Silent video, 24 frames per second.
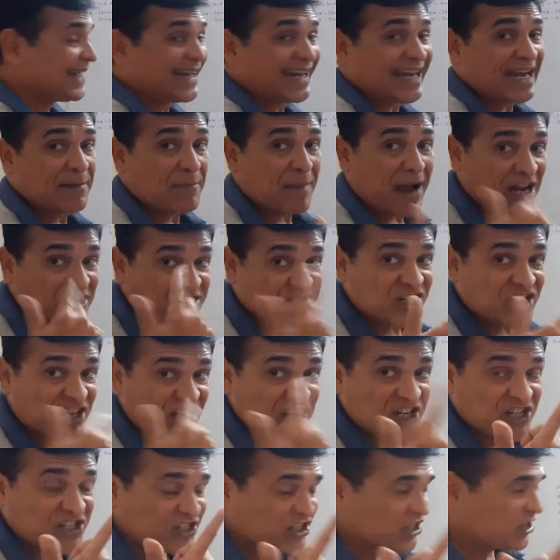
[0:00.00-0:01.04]

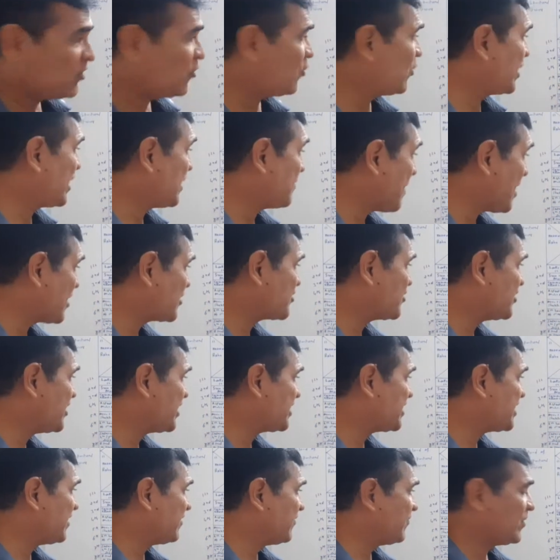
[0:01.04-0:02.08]
imagination or
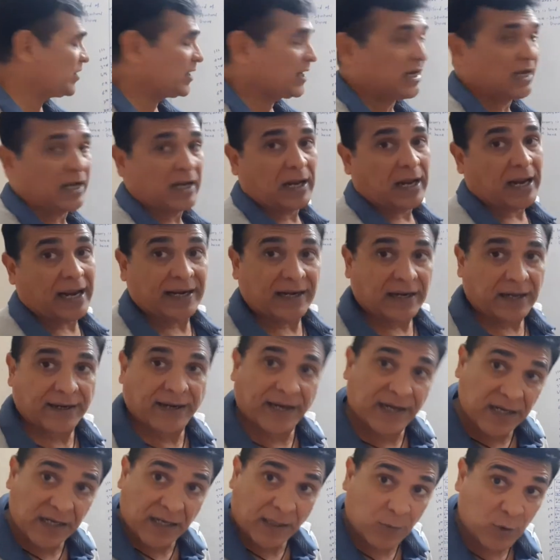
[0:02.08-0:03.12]
imaginative, and
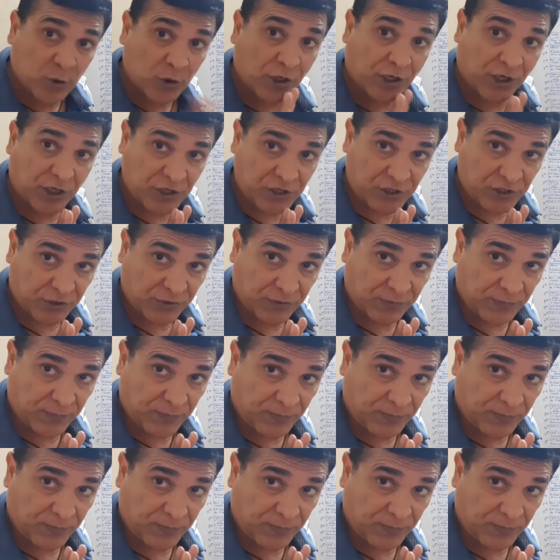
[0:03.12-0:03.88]
again communication.